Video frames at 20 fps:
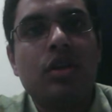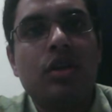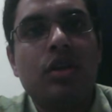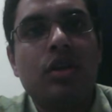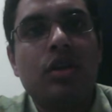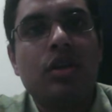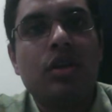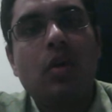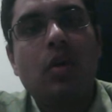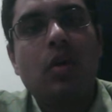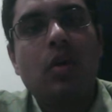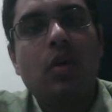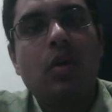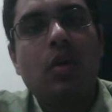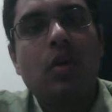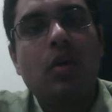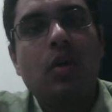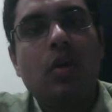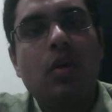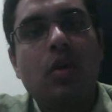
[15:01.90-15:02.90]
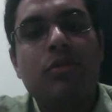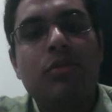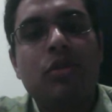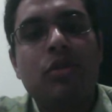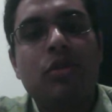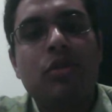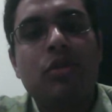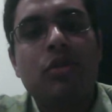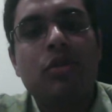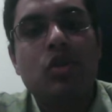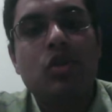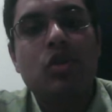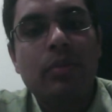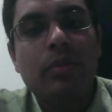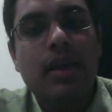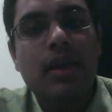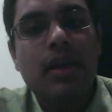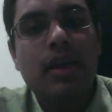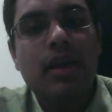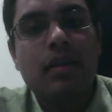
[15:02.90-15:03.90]
require certain steps to be
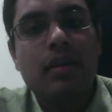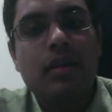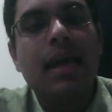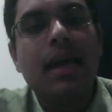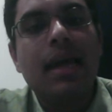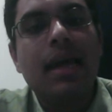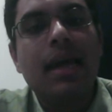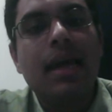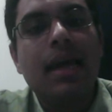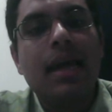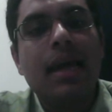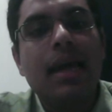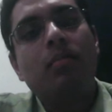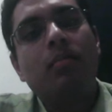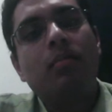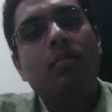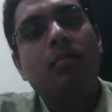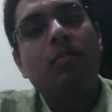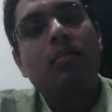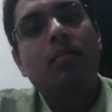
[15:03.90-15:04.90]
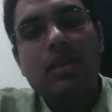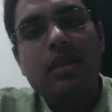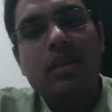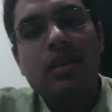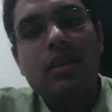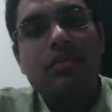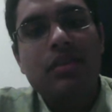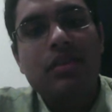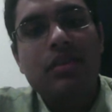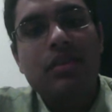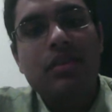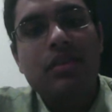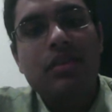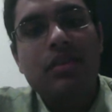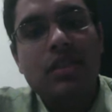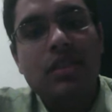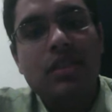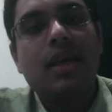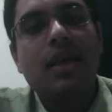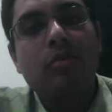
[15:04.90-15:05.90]
taken, and the multiplicity of steps that
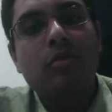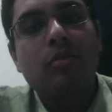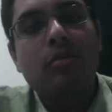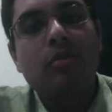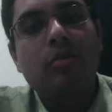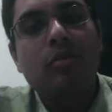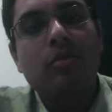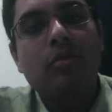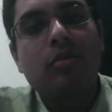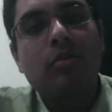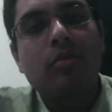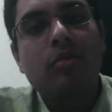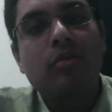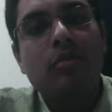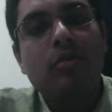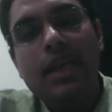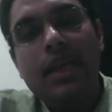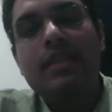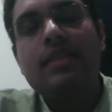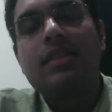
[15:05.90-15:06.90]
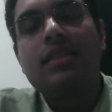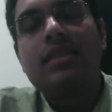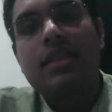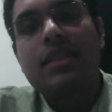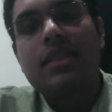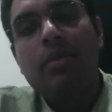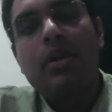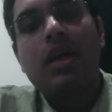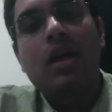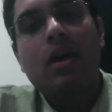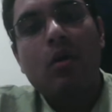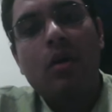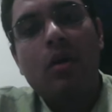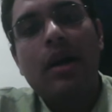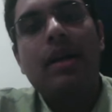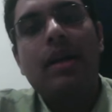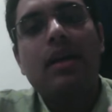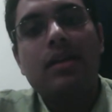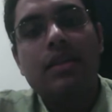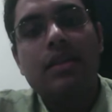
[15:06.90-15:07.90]
have to be taken, with each step
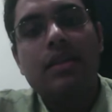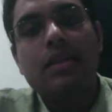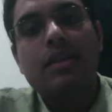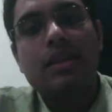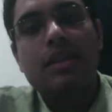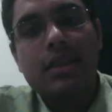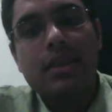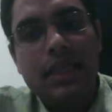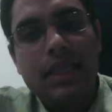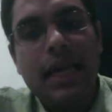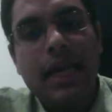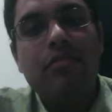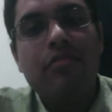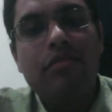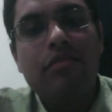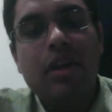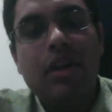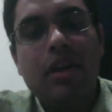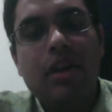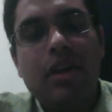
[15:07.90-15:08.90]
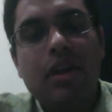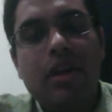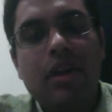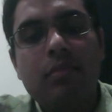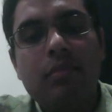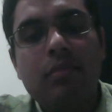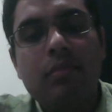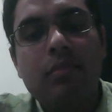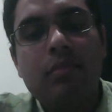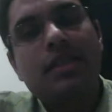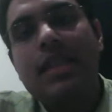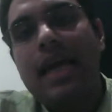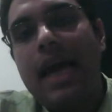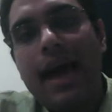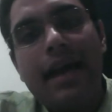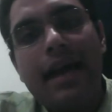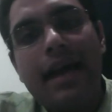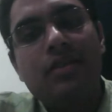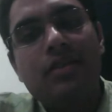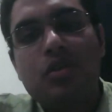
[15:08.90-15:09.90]
requiring a certain time frame, just
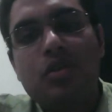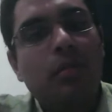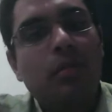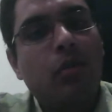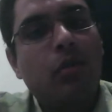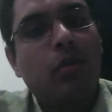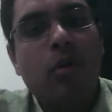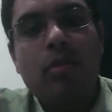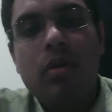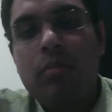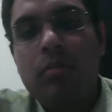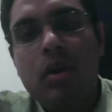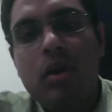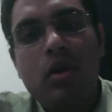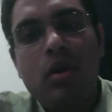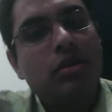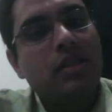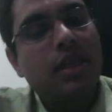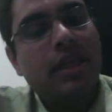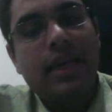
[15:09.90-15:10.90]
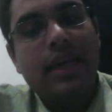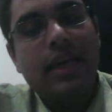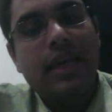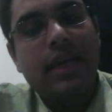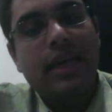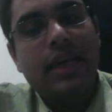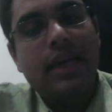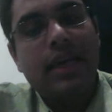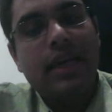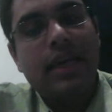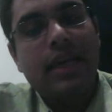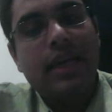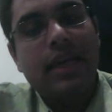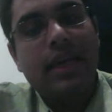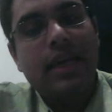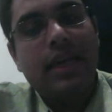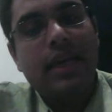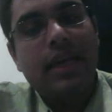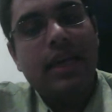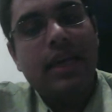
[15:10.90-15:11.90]
adds to the problem because a case might have
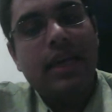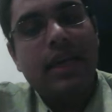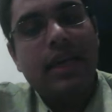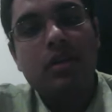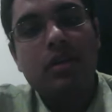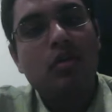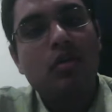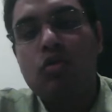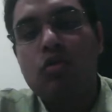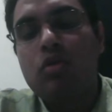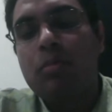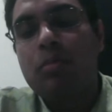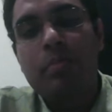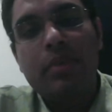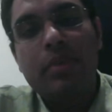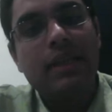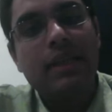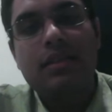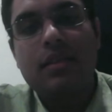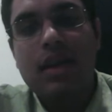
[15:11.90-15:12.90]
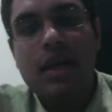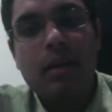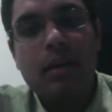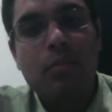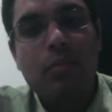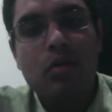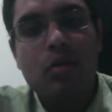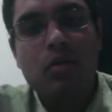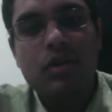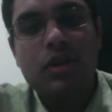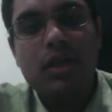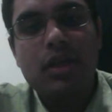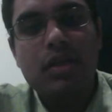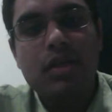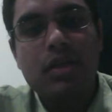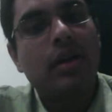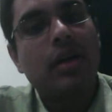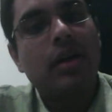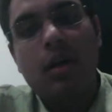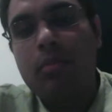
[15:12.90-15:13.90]
to first go through a pre-trial
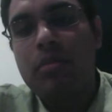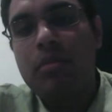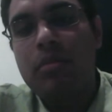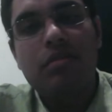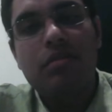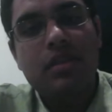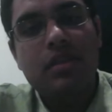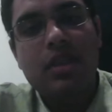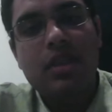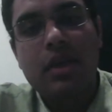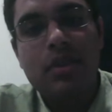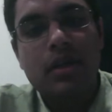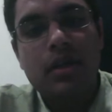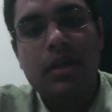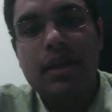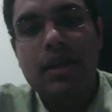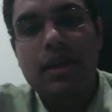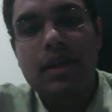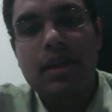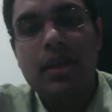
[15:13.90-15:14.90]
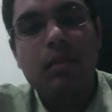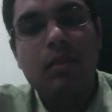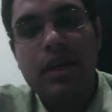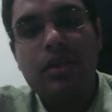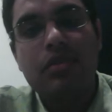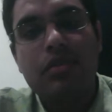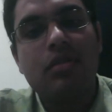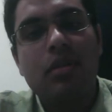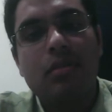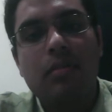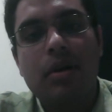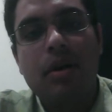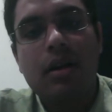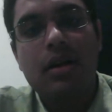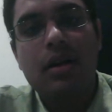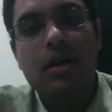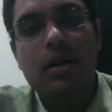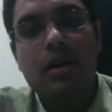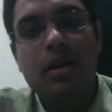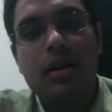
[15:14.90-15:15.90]
process where a number of steps are taken by each of the
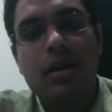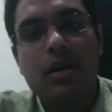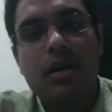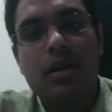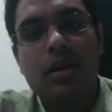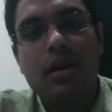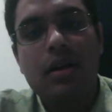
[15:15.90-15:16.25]
parties,